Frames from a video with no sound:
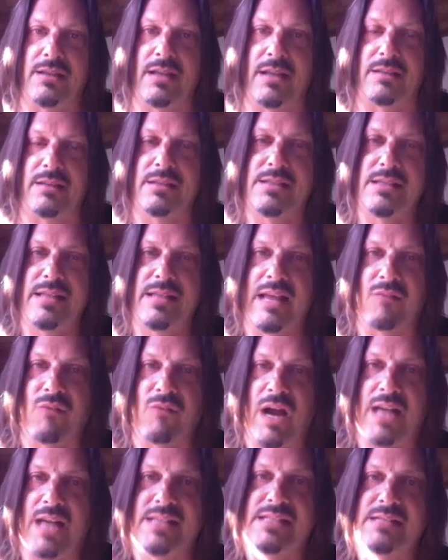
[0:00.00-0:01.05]
Like listen to that
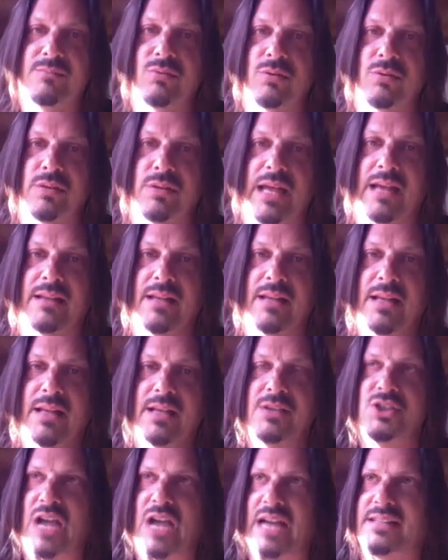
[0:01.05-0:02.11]
ride cymbal that
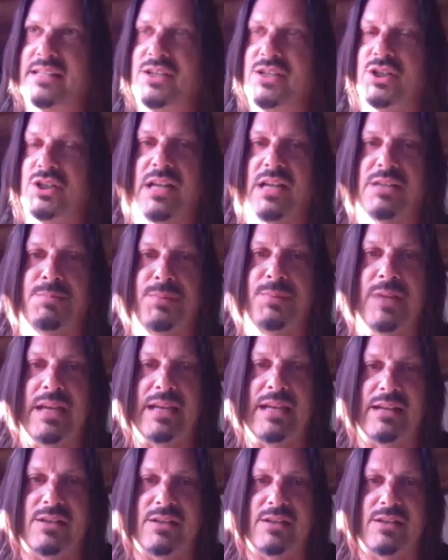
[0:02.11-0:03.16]
Jack DeJohnette's
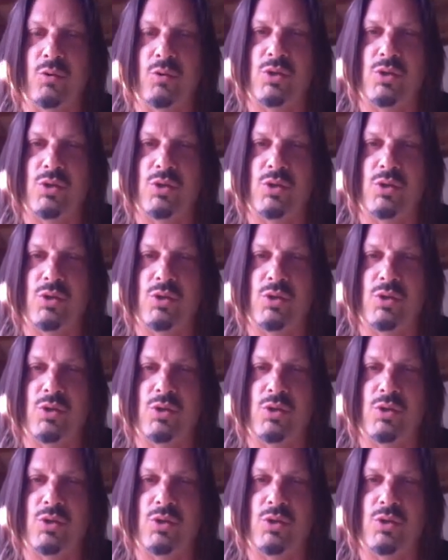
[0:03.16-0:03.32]
playing